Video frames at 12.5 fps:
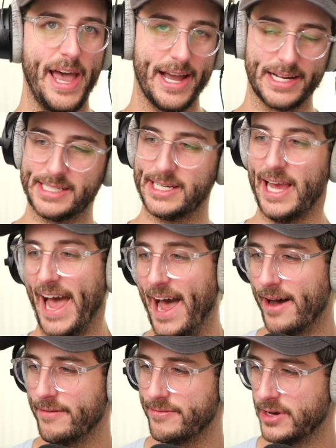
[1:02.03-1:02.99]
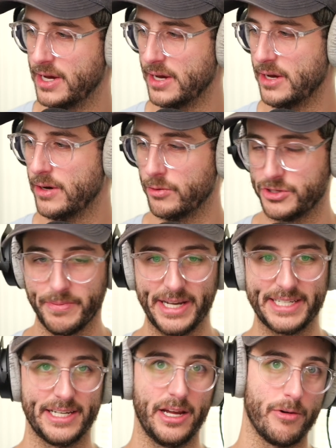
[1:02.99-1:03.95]
IIX have, which
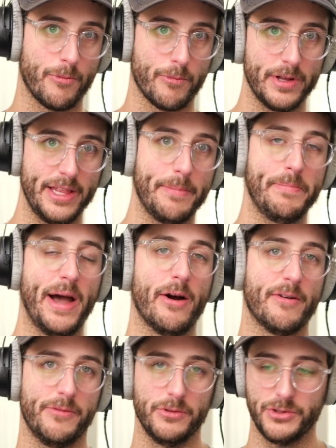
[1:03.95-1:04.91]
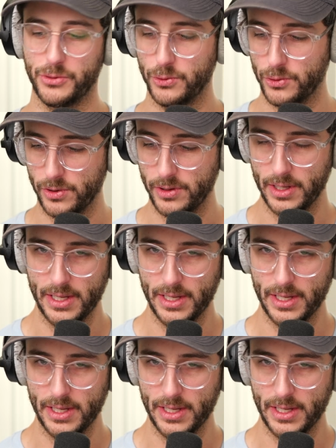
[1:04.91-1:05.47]
makes it a really powerful tool.